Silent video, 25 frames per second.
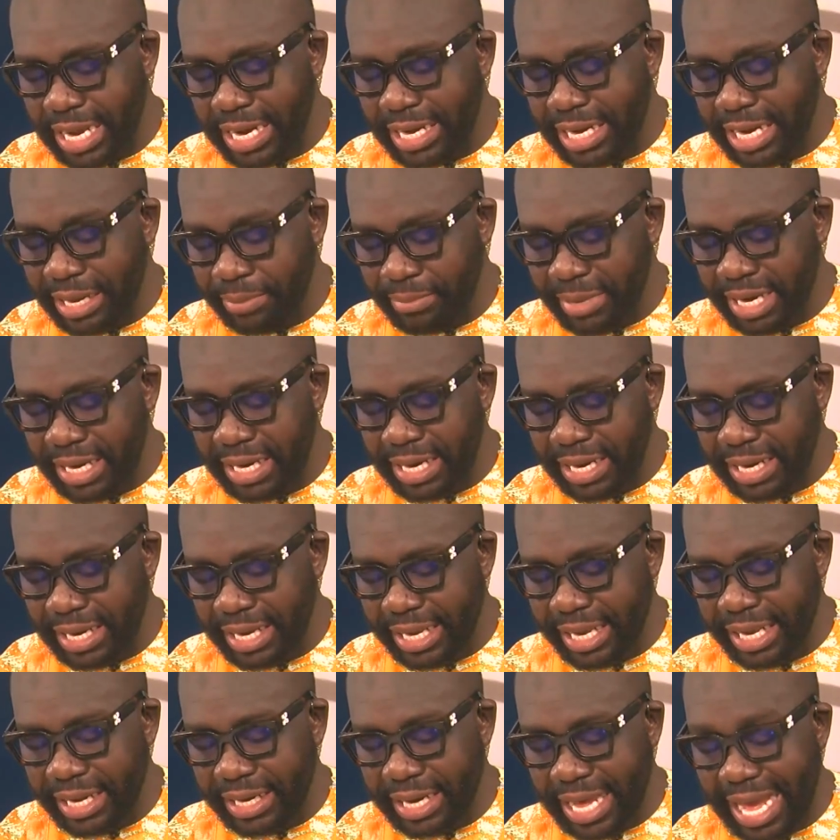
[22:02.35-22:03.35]
Anemana
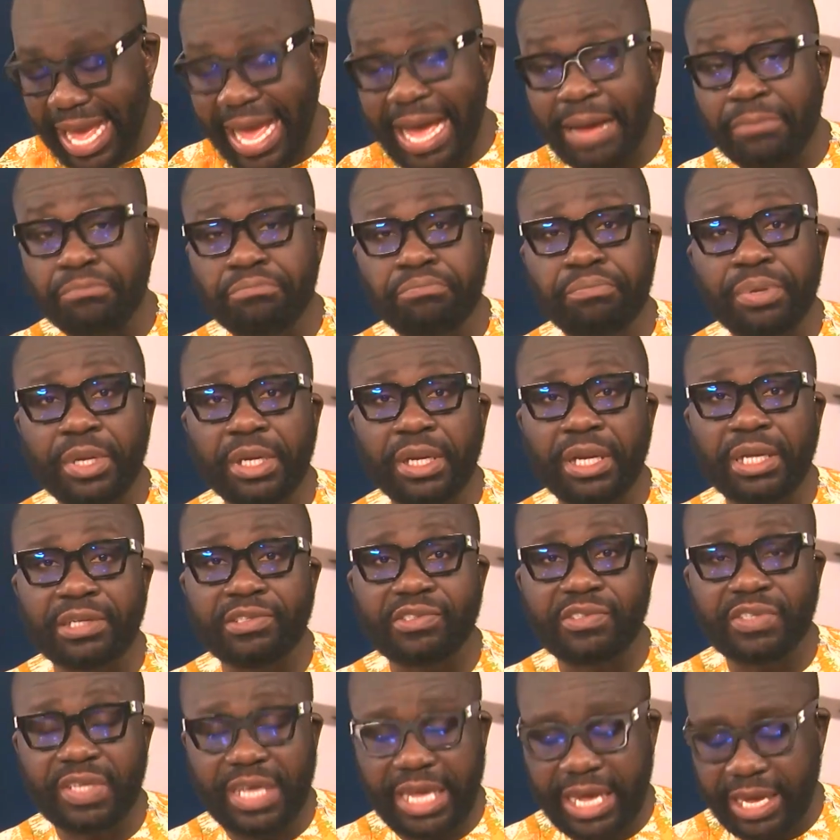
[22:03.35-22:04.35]
in
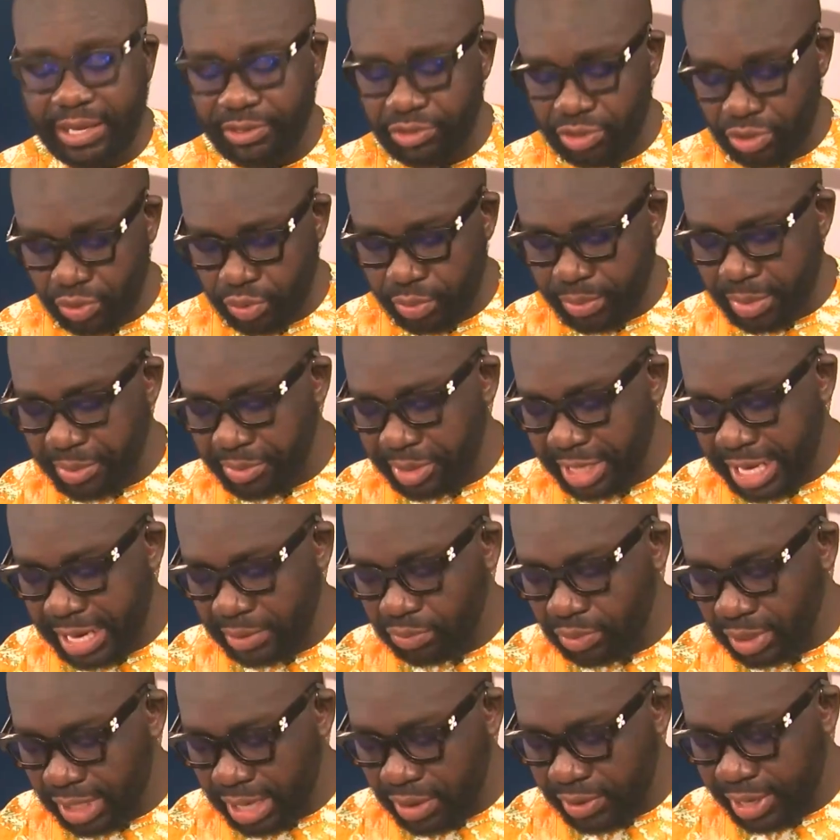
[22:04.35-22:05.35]
ambulance case. You remember
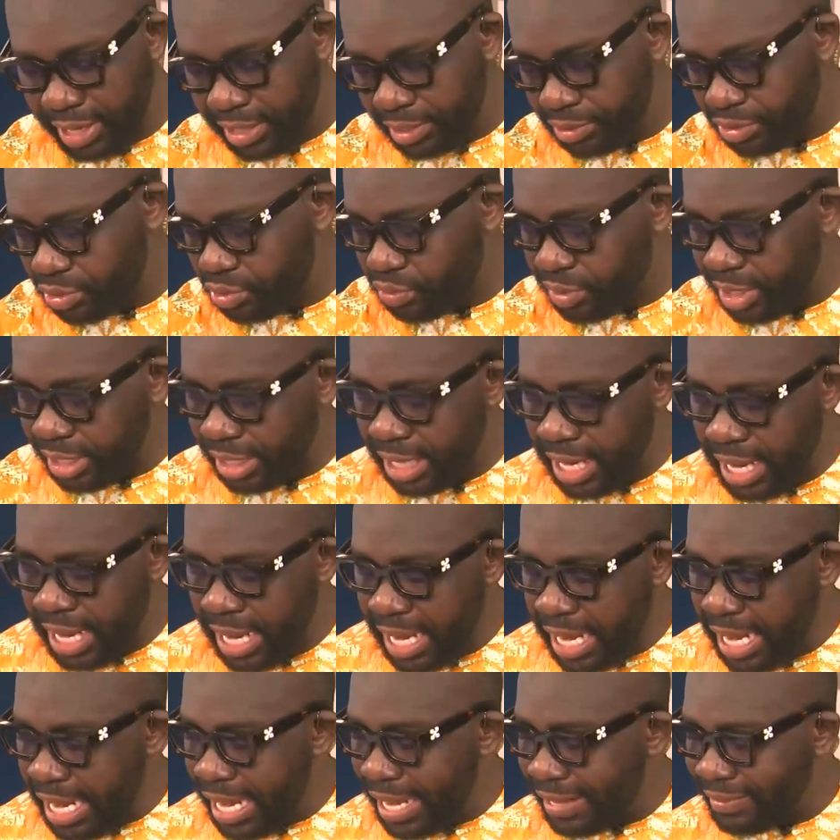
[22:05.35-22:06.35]
that one, I'll get into it.
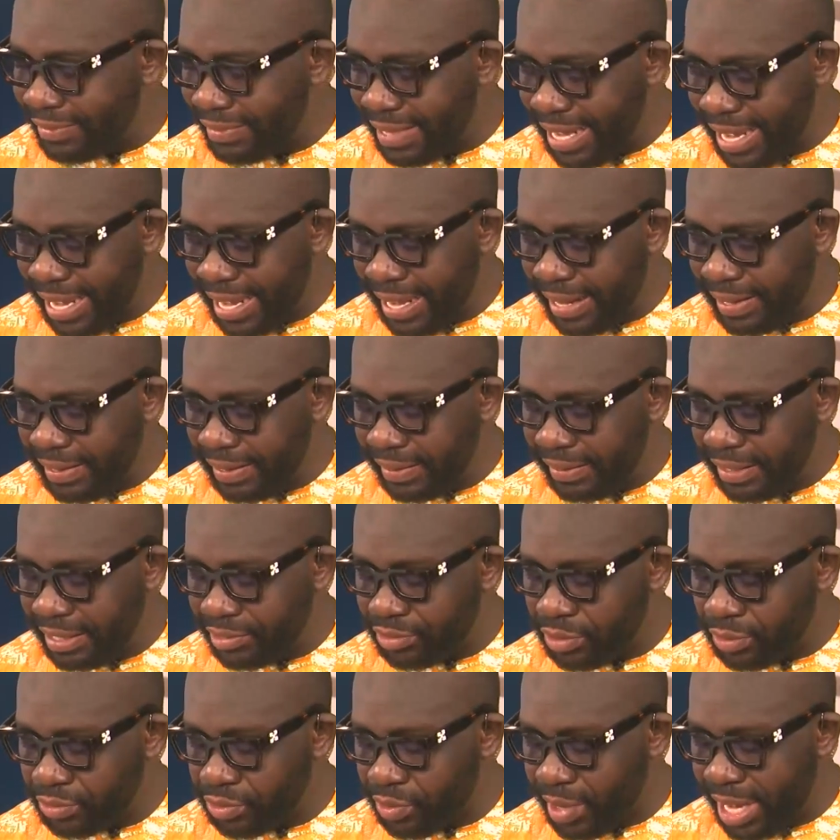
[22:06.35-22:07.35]
And then
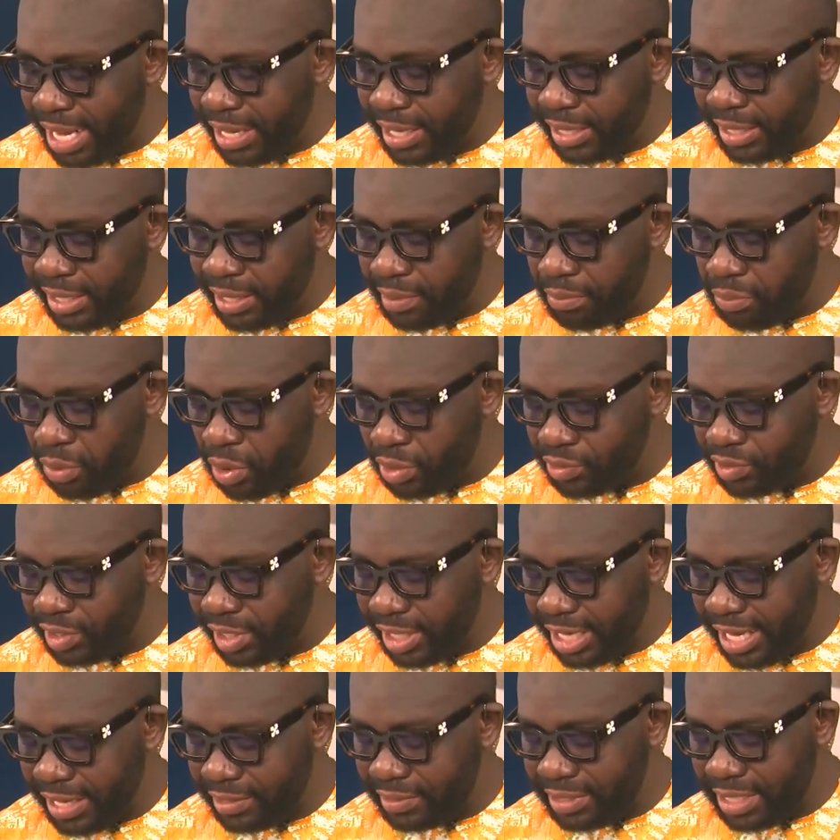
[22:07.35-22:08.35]
there's also NLE boss
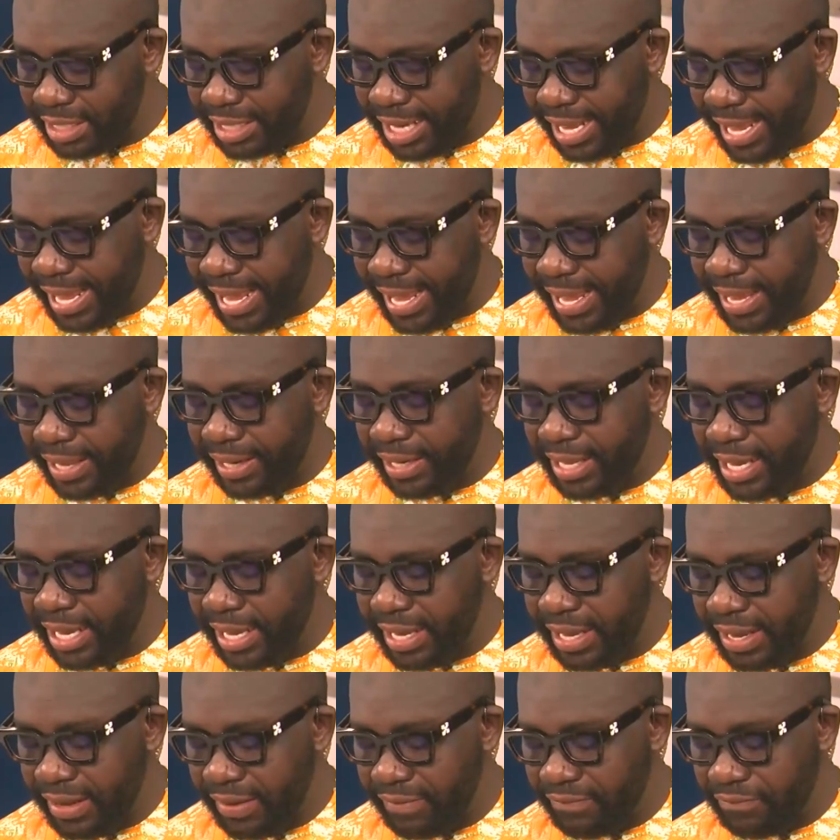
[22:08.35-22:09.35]
elected
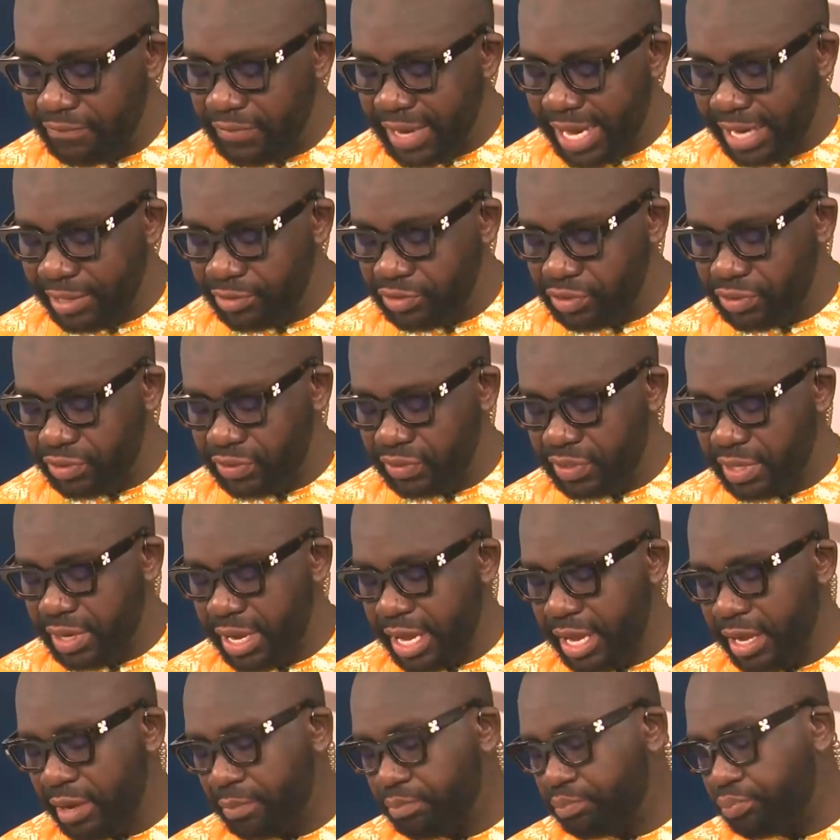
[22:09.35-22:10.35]
ALE vice
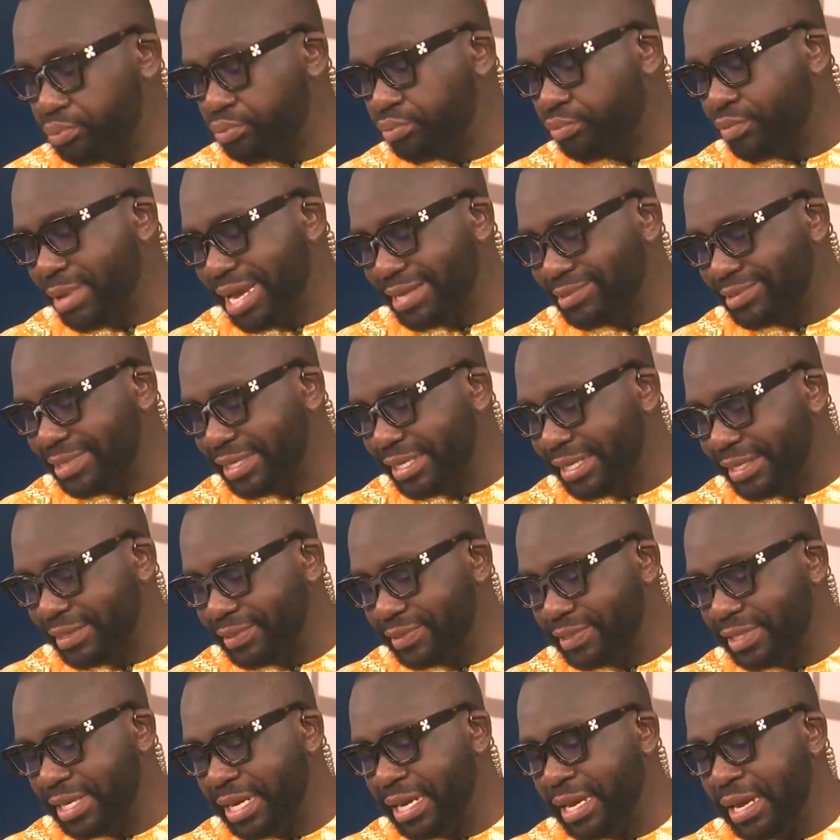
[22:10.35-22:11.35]
uh,
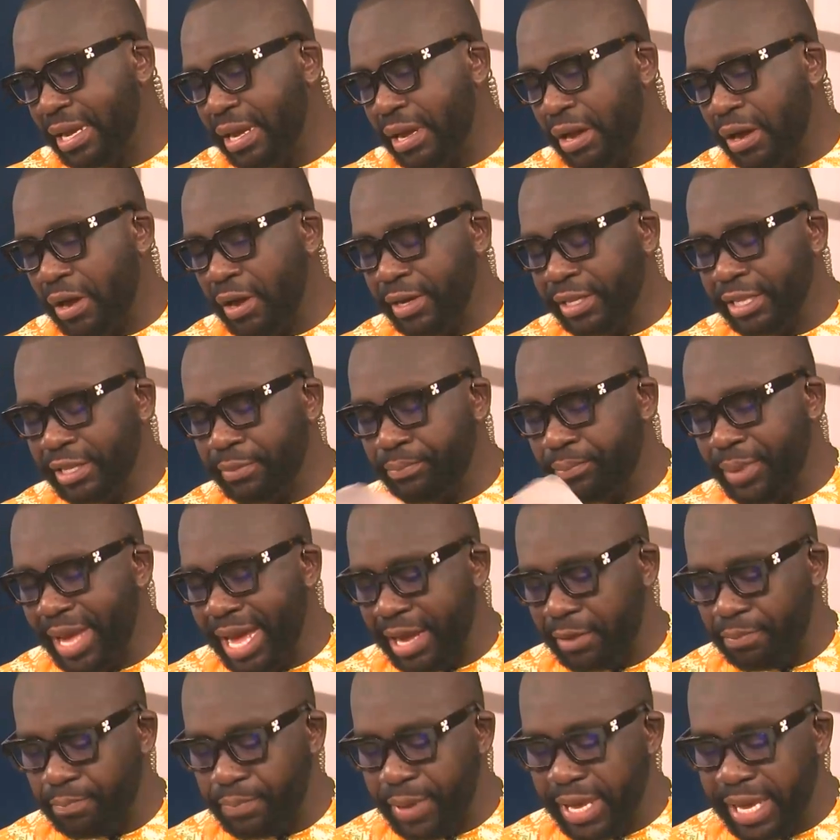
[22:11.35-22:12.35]
president. On the
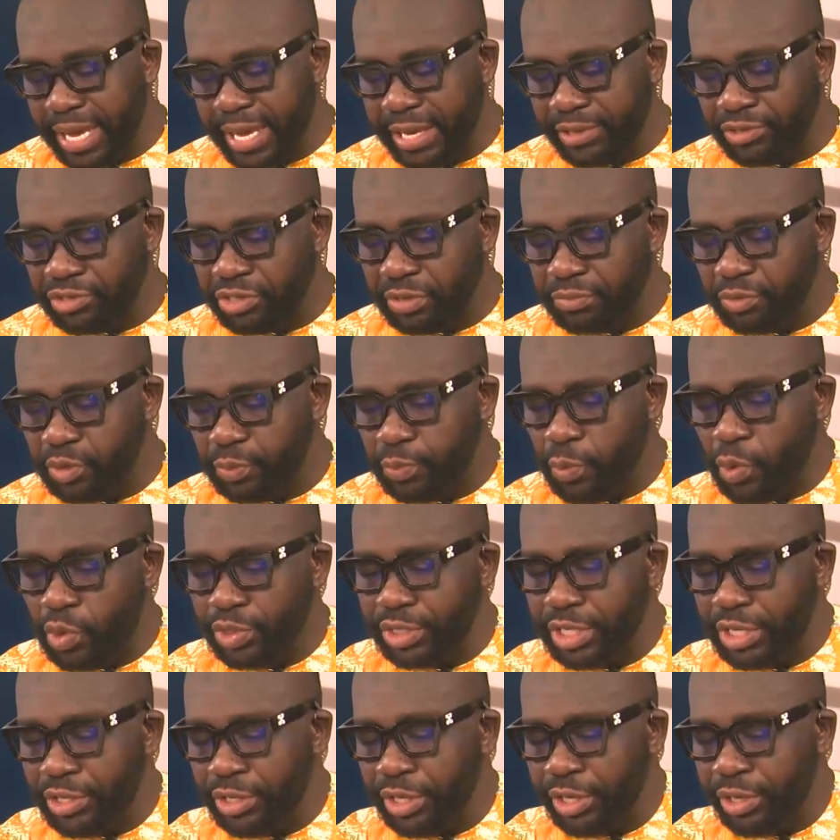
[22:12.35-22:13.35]
back page, some
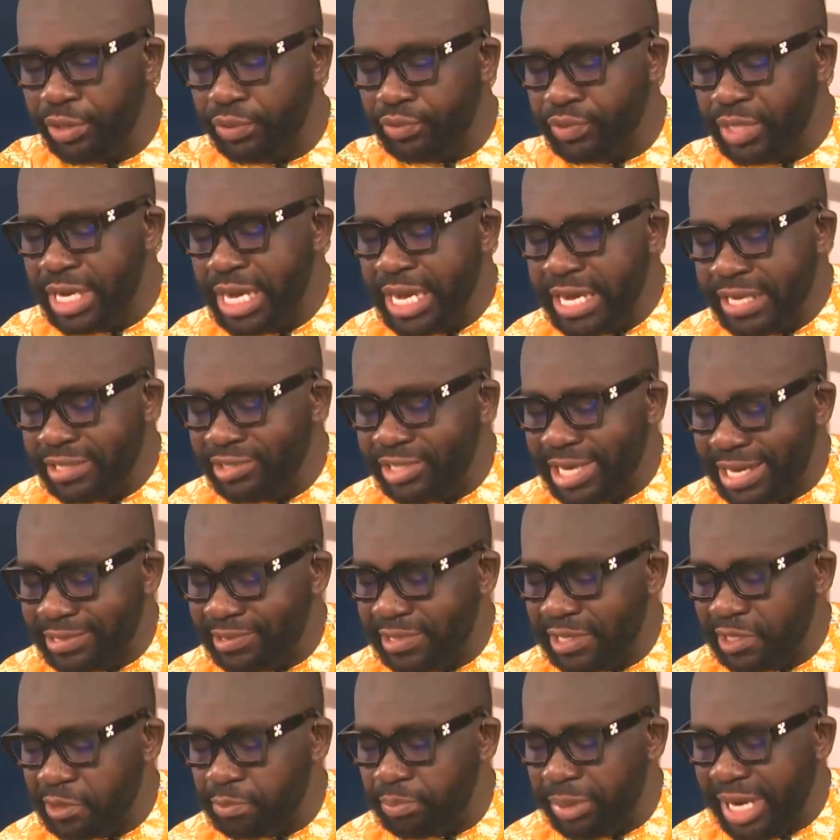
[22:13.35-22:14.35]
sporting news.
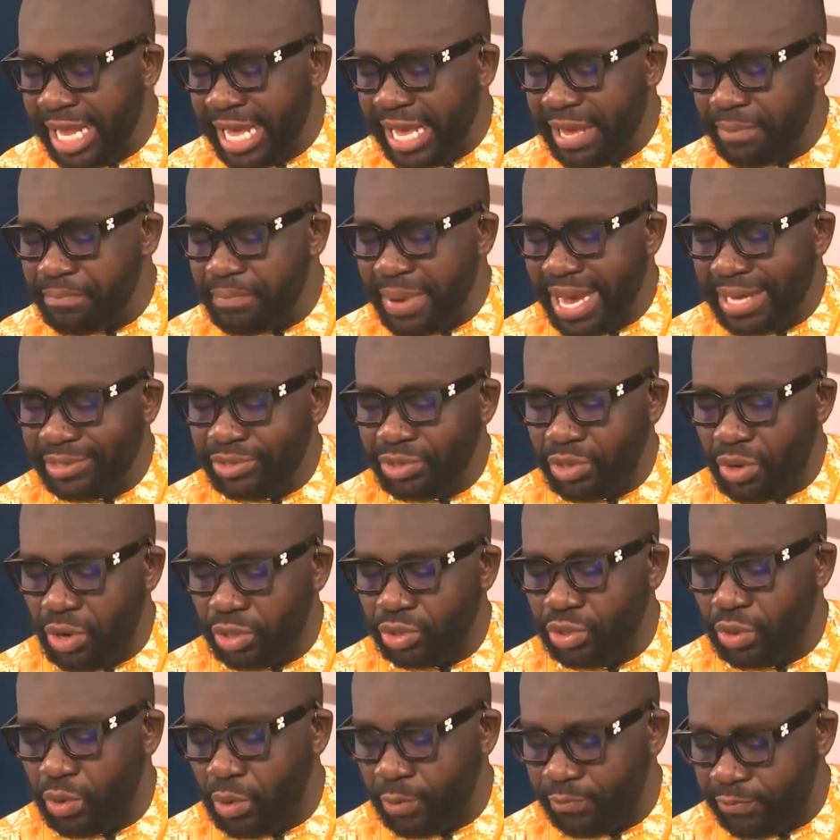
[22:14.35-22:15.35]
Justice Blay begs
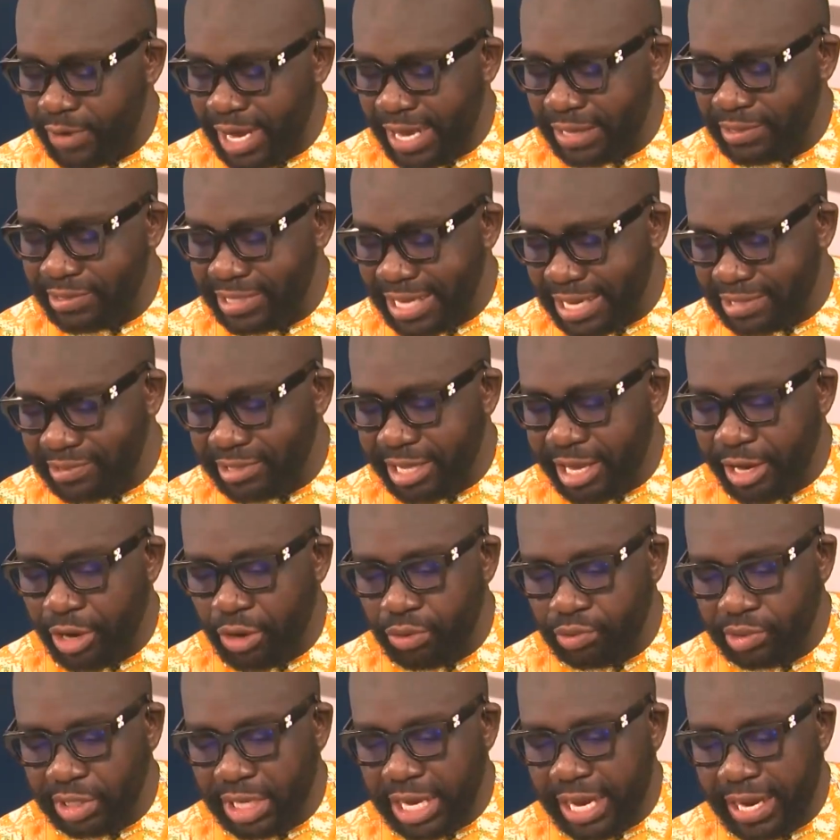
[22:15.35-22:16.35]
Kotoko fans as they
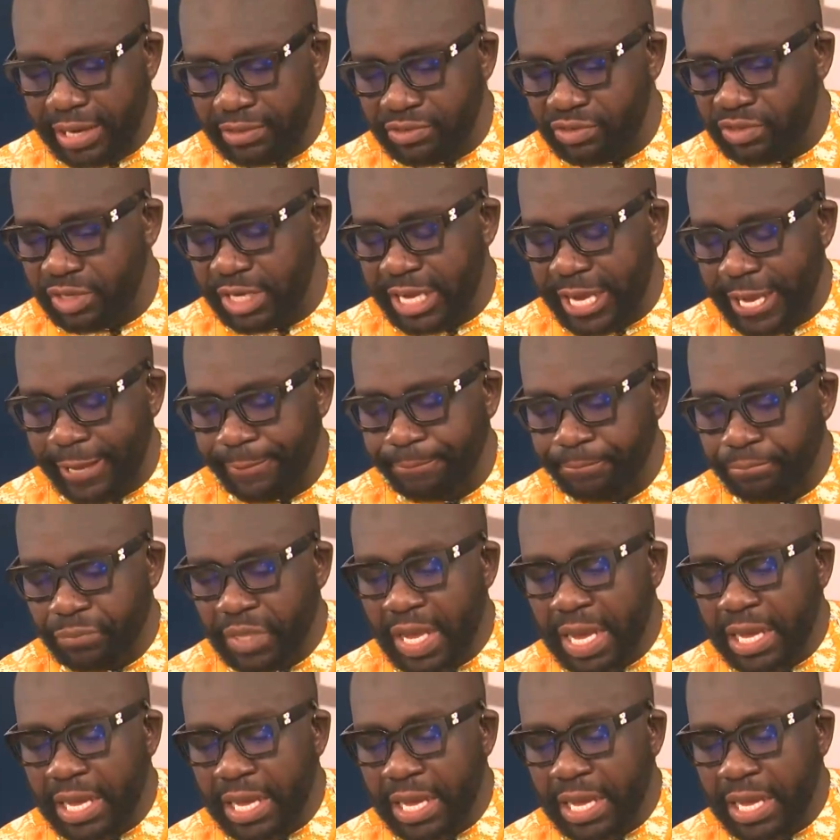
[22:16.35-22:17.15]
host Lions today.